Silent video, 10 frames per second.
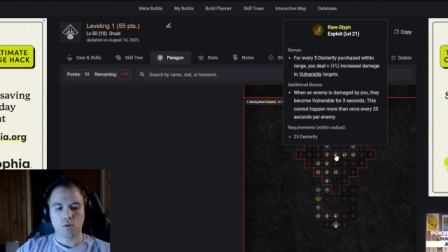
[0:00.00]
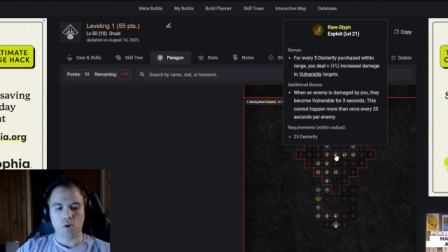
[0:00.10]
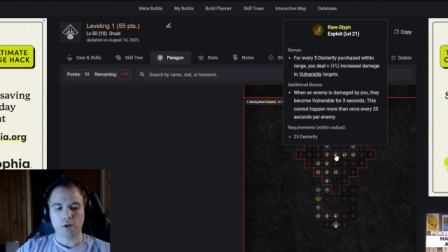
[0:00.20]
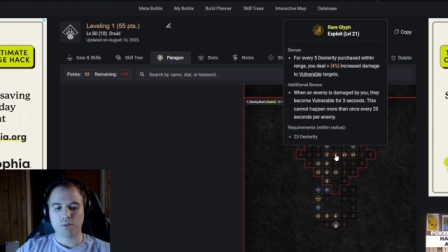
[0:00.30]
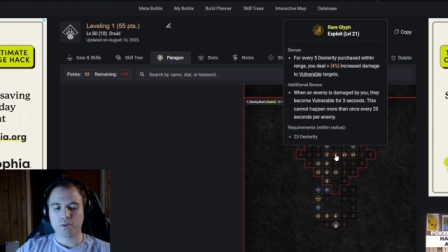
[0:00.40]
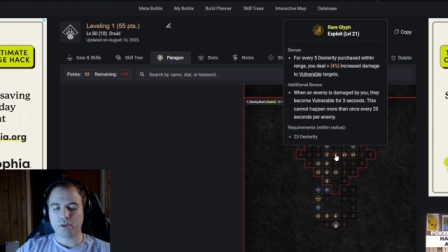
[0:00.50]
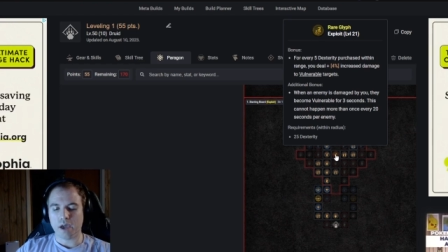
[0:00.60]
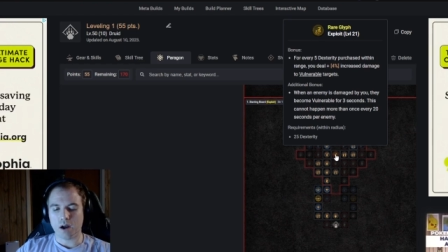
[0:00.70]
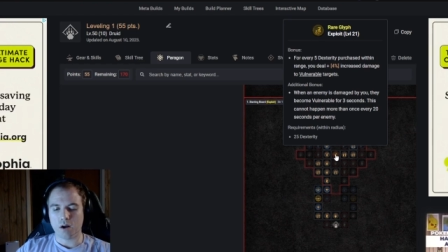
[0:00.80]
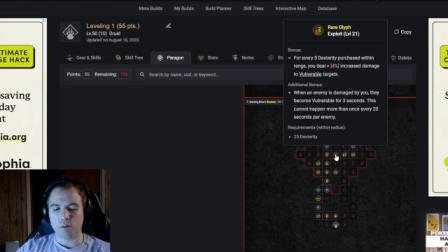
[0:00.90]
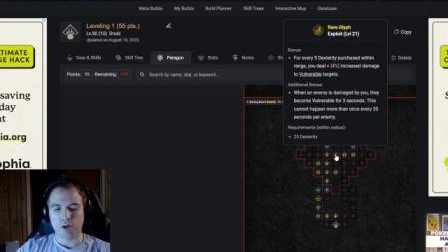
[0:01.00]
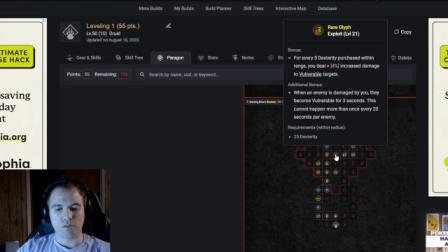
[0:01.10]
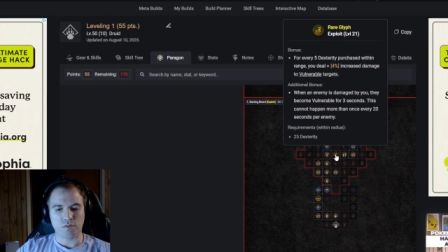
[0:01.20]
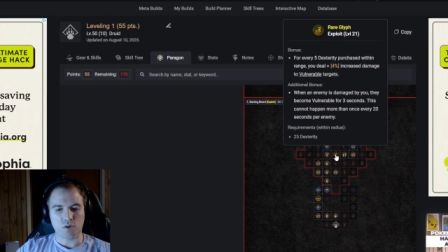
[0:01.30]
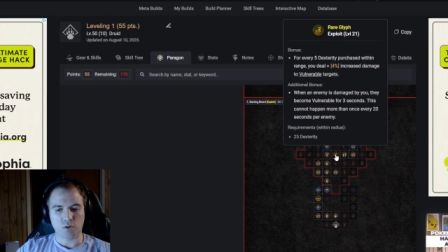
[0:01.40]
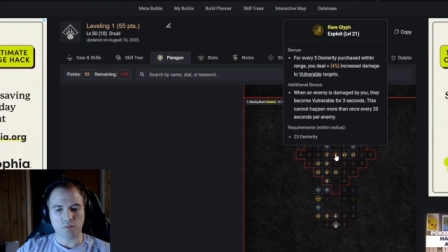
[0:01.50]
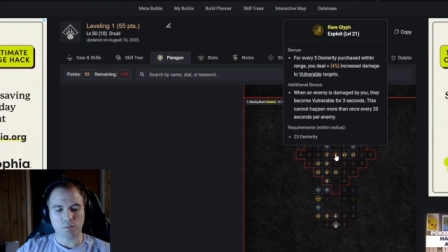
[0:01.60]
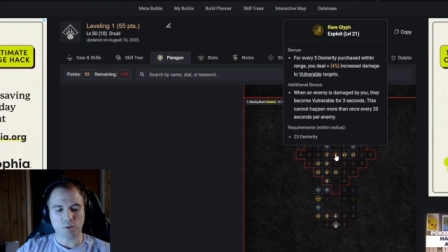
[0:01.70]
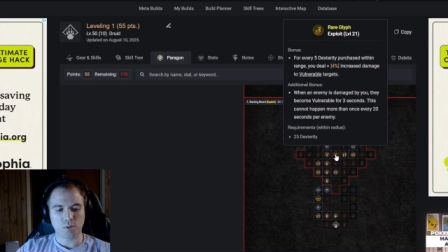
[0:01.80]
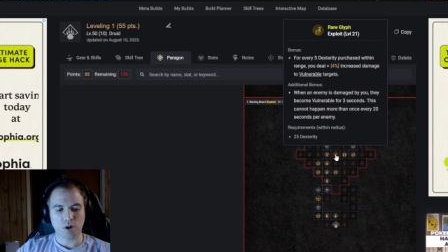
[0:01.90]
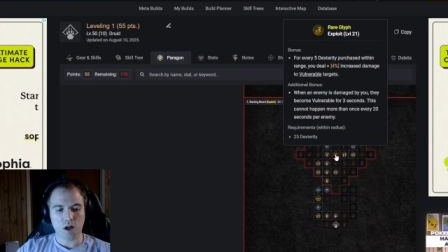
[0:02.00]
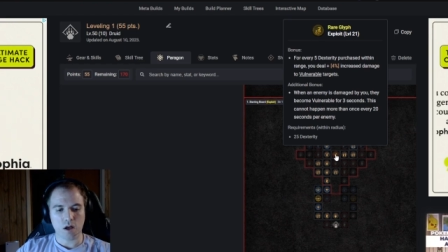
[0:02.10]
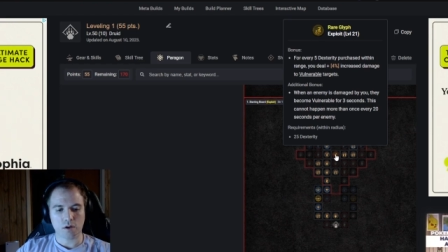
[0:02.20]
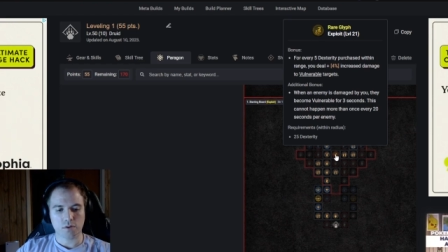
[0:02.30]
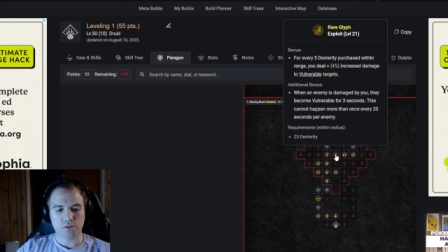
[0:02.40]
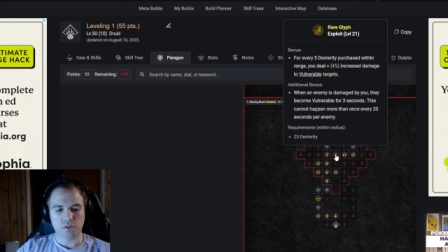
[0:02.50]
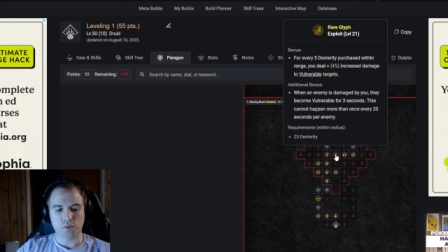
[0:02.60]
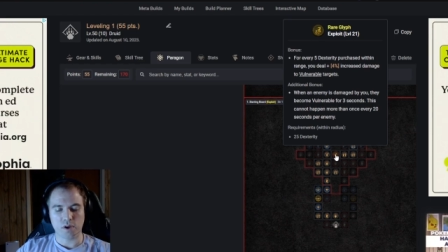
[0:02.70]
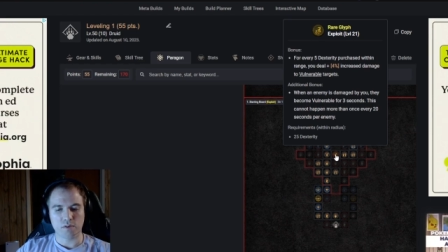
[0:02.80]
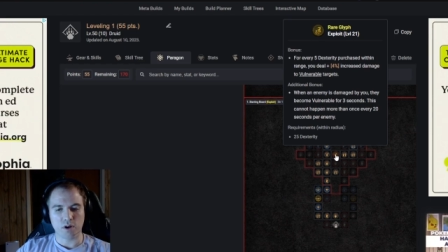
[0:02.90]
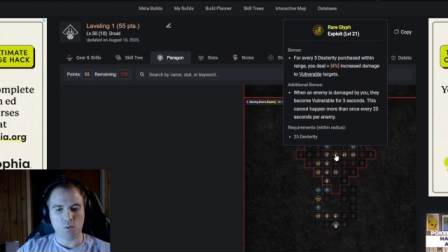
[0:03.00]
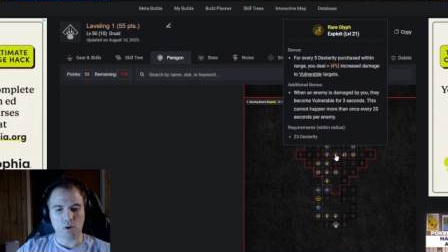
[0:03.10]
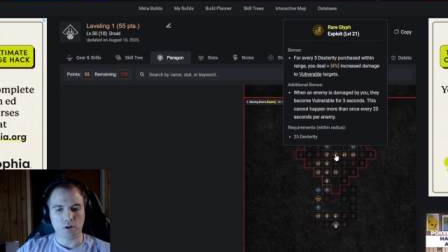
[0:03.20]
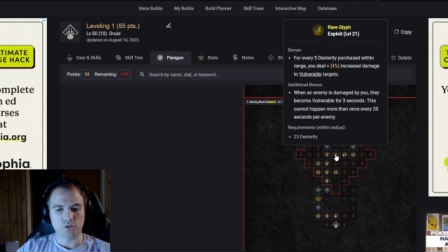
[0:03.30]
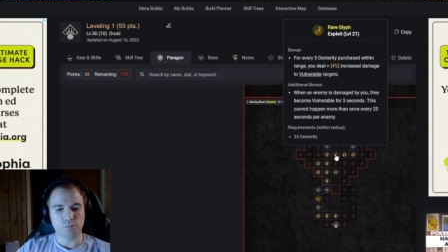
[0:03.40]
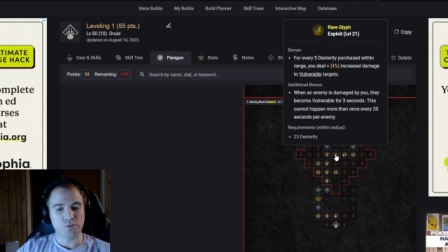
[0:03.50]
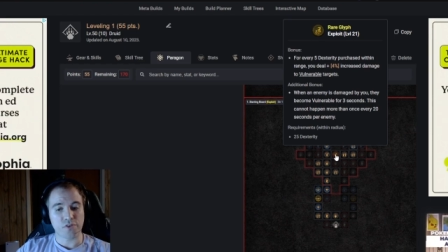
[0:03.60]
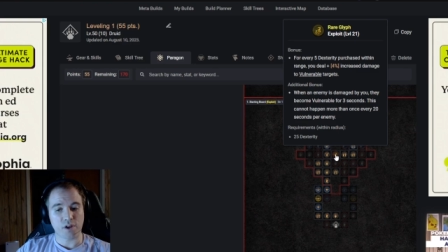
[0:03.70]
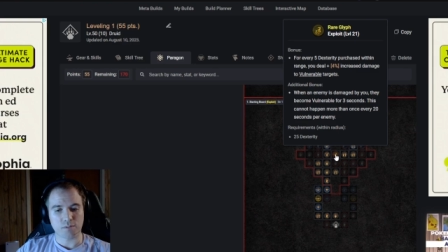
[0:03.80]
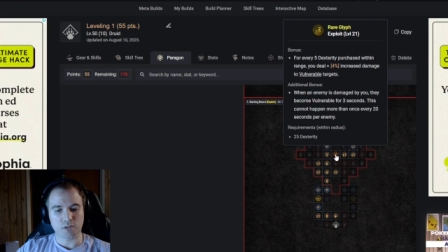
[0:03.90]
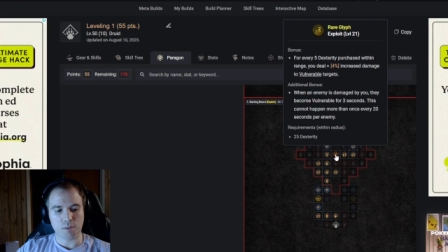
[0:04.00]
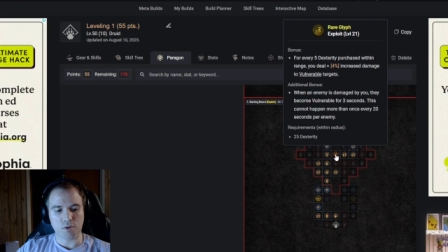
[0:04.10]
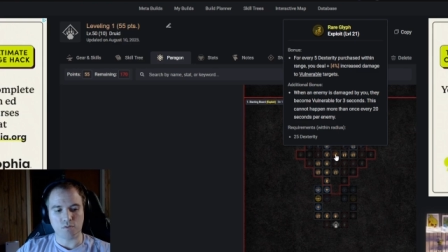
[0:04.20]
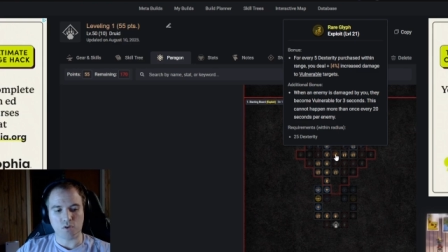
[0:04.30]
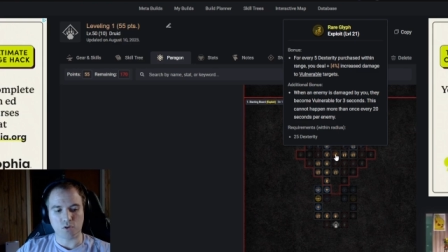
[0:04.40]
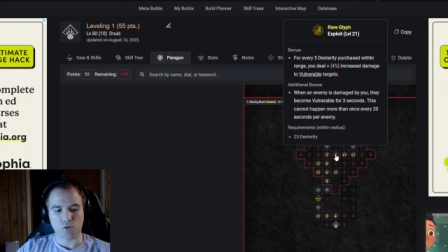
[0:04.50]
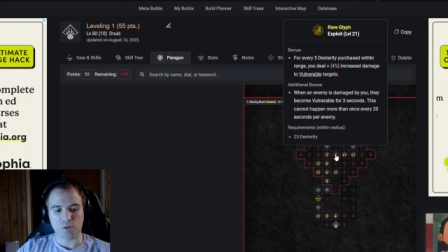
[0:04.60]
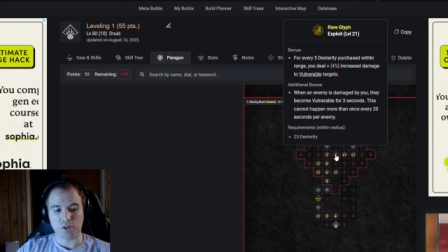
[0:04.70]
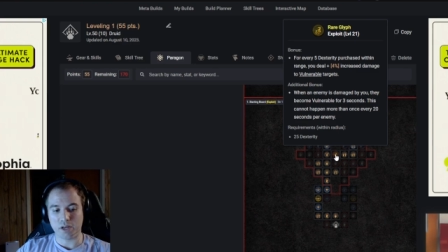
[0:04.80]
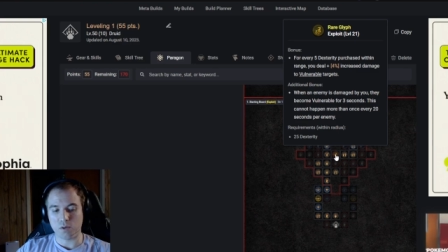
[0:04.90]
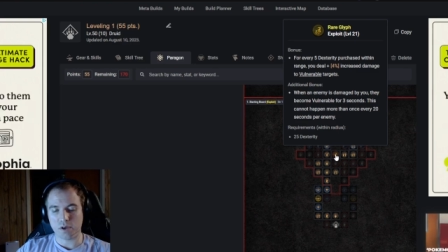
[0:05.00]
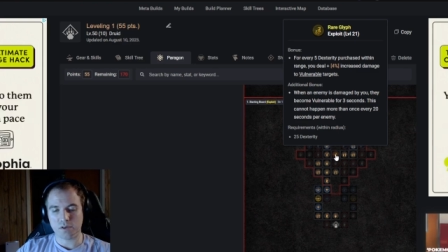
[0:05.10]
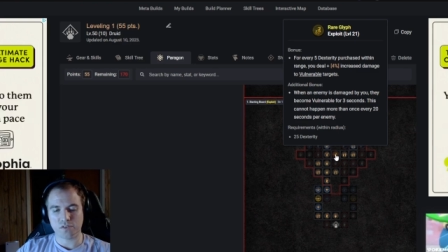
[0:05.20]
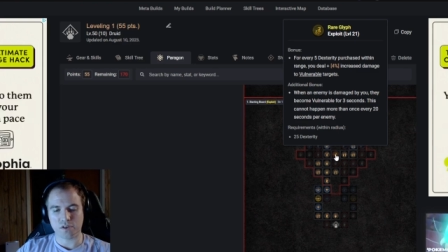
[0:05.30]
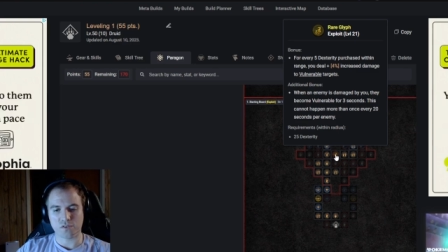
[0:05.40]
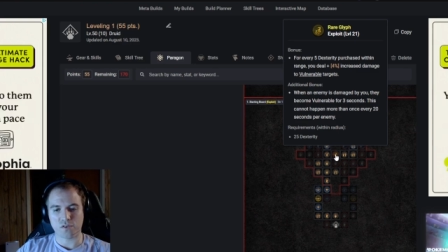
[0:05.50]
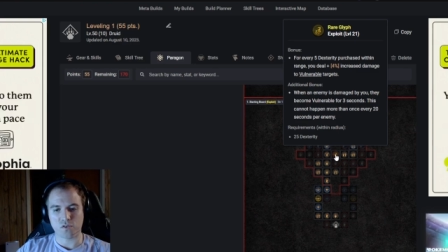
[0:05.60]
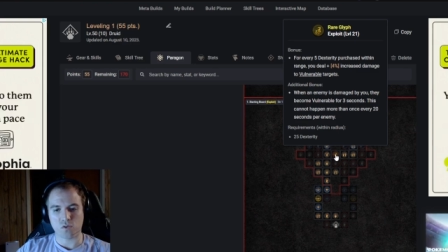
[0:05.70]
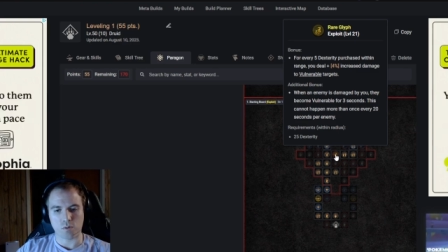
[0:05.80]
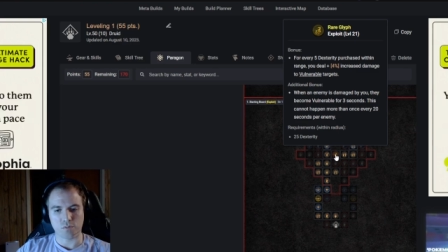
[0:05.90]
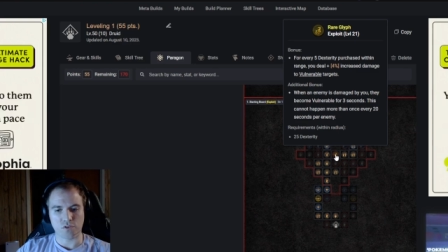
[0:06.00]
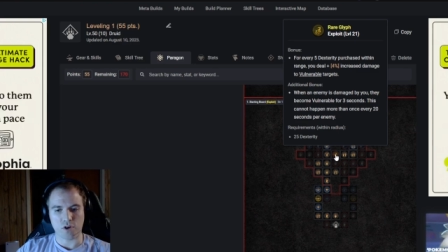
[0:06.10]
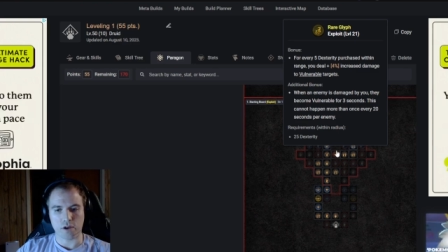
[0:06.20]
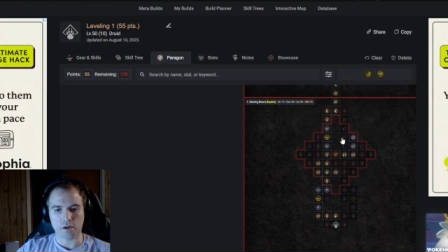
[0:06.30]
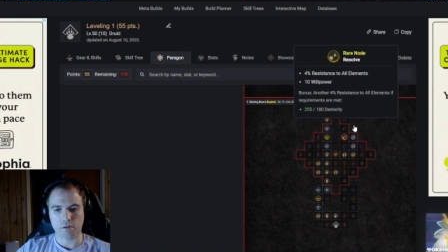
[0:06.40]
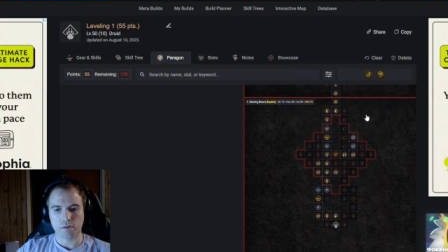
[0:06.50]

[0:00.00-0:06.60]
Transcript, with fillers: I don't really care about the vulnerable proc since we have near 100% uptime on vulnerable anyways thanks to Storm Strike.